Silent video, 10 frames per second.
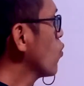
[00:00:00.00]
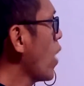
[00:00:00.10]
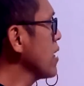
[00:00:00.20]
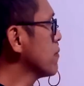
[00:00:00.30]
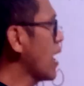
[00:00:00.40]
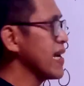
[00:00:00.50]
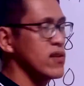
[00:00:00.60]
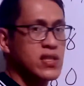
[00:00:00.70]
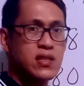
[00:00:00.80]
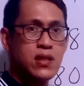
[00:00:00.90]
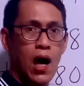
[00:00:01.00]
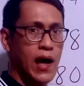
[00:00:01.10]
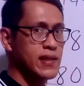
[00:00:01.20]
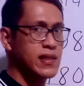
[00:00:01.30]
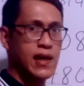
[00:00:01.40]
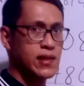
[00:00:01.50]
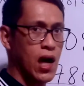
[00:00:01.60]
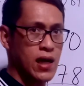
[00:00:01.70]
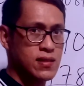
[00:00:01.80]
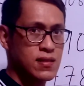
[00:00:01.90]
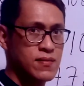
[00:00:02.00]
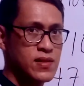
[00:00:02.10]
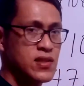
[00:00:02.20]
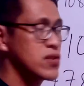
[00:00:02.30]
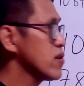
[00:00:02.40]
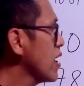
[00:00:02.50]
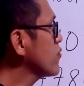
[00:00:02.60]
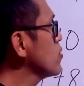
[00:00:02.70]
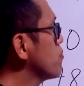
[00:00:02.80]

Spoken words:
1 minus 9 cannot. So you have to